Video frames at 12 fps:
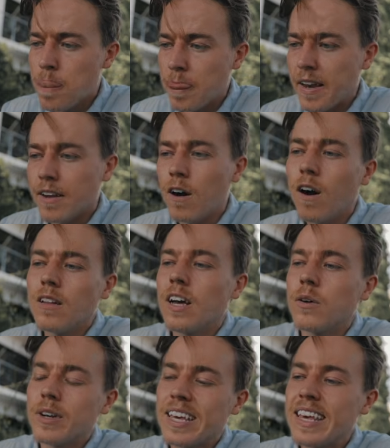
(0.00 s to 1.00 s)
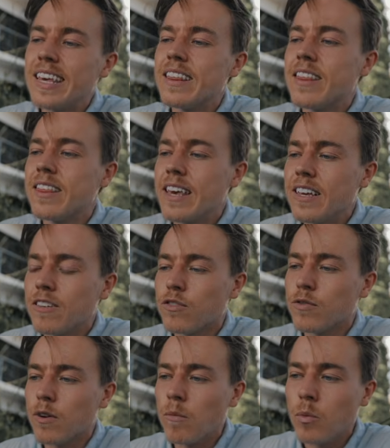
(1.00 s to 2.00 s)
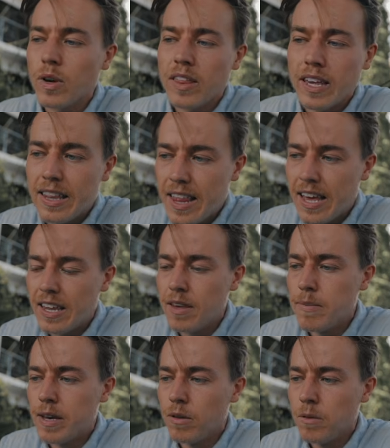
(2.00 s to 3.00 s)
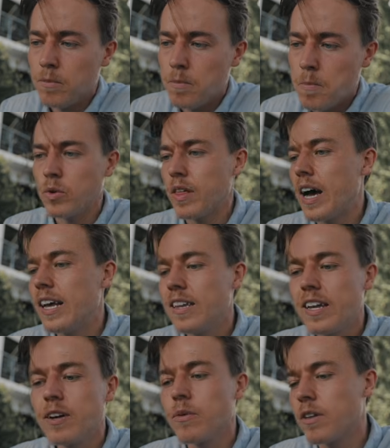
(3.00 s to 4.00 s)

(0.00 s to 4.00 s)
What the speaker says: then call out key things from within that email with highlighting,